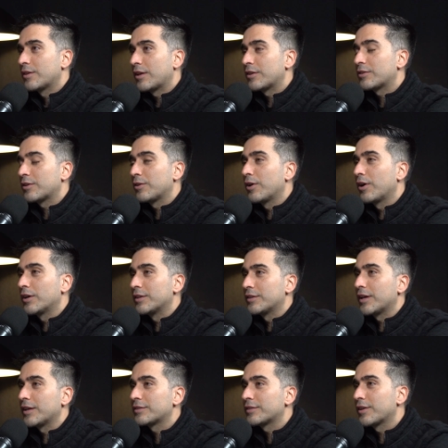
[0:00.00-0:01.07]
That's a lot.
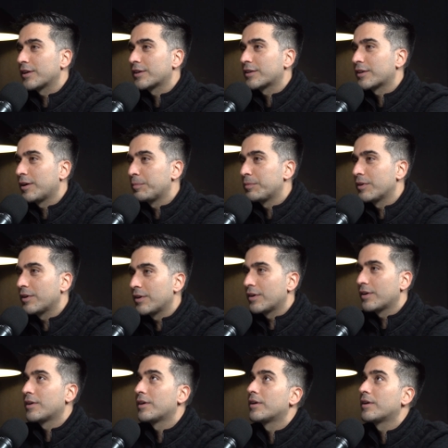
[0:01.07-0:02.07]
That's like a couple of